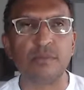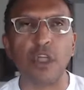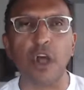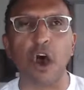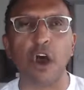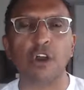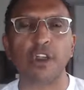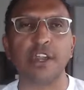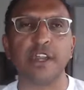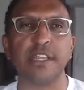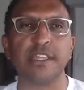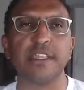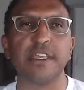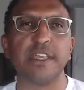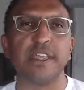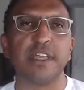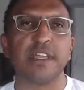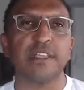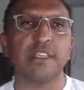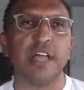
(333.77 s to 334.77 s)
all good.
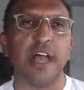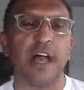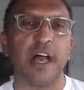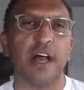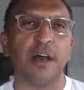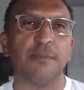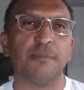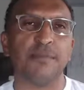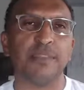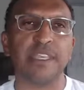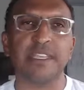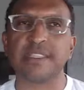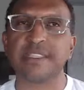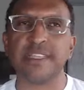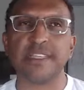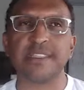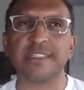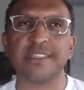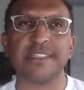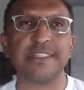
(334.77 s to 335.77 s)
This
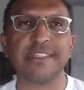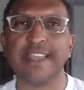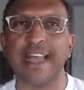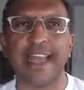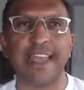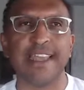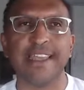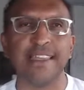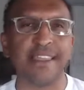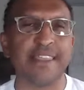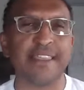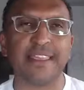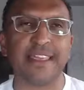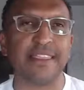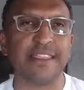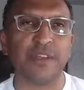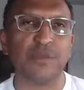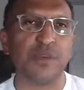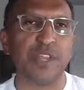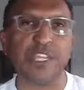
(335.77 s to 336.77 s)
isn't not
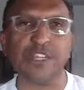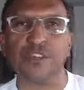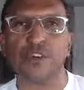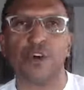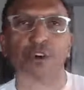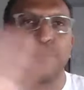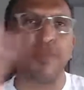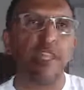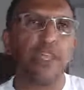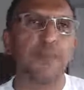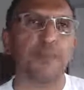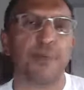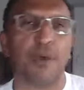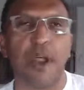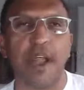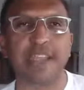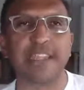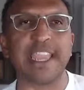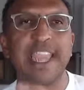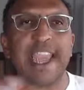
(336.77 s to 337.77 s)
anything that we normally
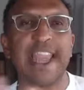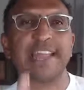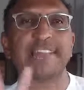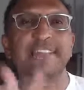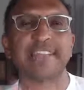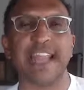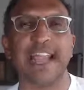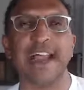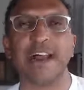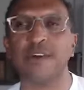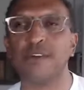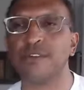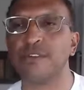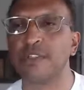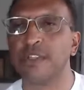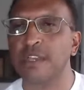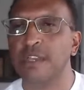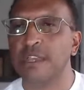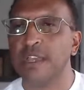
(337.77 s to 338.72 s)
broadcast out.